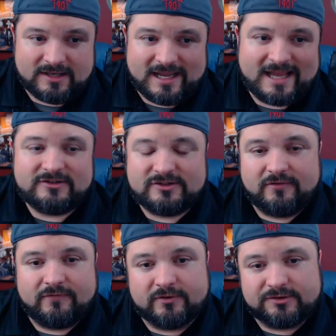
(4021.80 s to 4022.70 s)
and that is
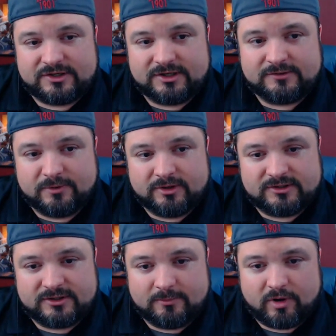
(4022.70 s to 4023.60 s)
their first
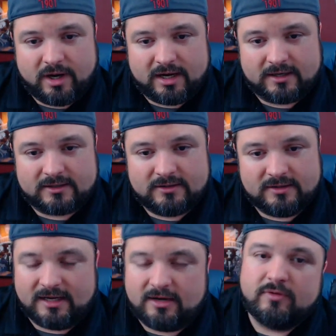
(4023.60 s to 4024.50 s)
experience of the product.
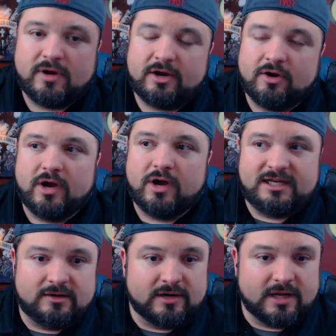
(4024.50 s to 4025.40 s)
They don't want to go on
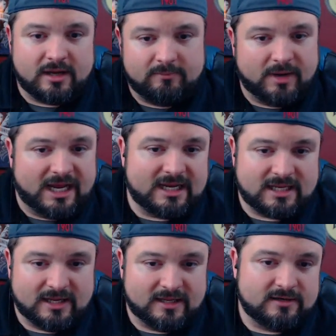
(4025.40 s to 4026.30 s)
the internet and buy a
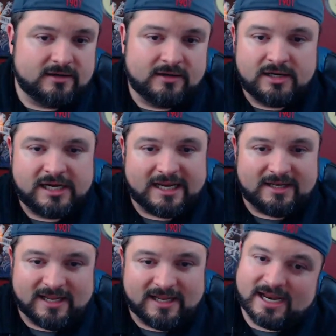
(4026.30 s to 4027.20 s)
kit
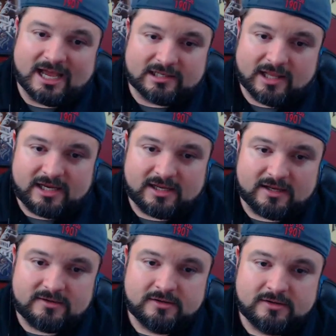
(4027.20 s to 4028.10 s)
and then not like
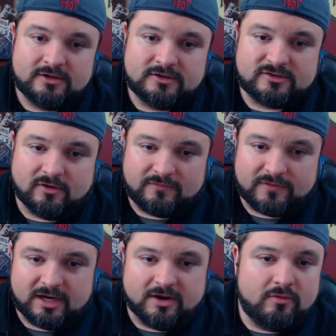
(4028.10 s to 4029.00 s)
it. So
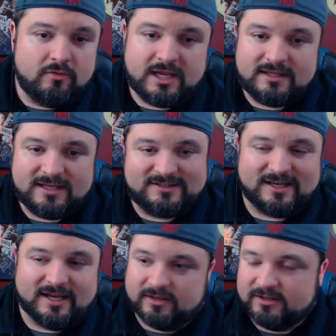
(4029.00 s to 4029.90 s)
if they go in, they
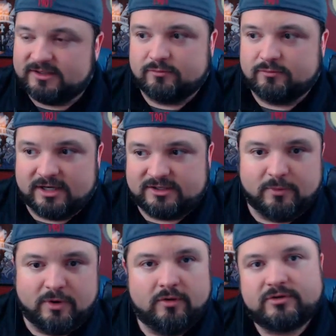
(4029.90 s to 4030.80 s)
say, this is what I
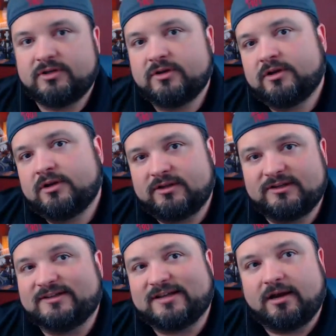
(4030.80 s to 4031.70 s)
smoked,
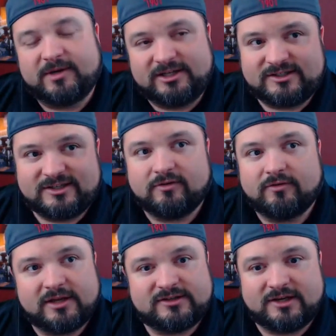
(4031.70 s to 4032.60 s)
this is how many
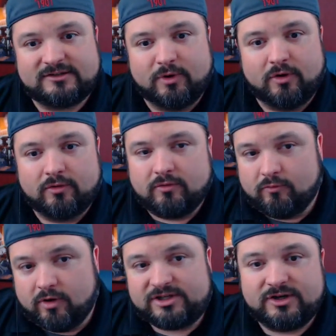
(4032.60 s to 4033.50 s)
cigarettes I
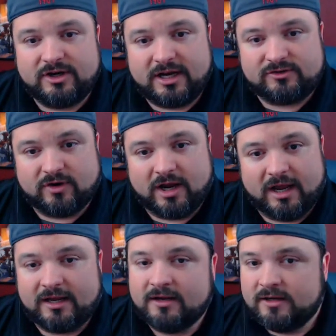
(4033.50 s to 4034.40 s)
smoked, what should I
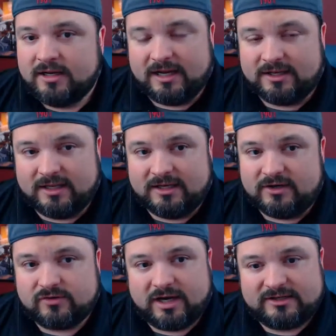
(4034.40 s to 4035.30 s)
try? And then
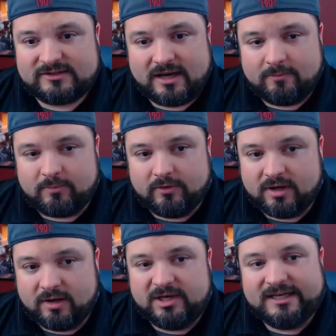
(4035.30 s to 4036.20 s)
they try a sample.
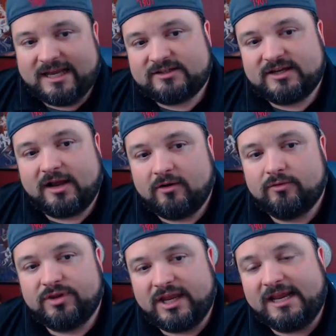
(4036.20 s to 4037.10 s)
I mean, that's
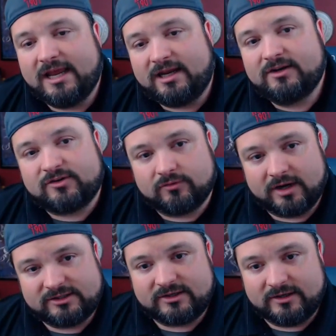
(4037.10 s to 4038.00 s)
how they get
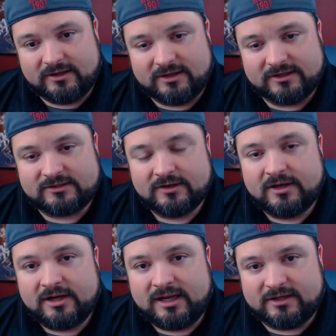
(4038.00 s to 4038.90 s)
interested in this
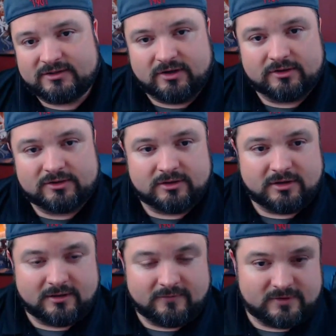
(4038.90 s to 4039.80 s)
as an
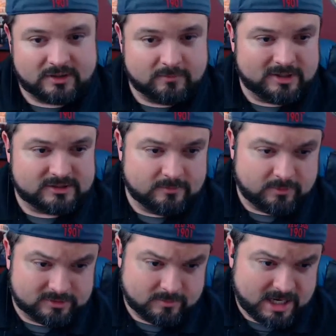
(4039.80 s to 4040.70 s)
alternative to
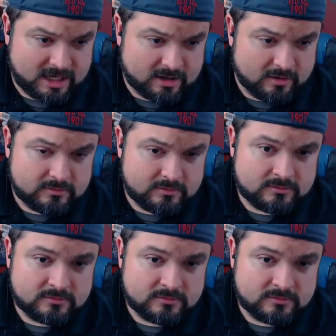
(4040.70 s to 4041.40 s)
combustible tobacco.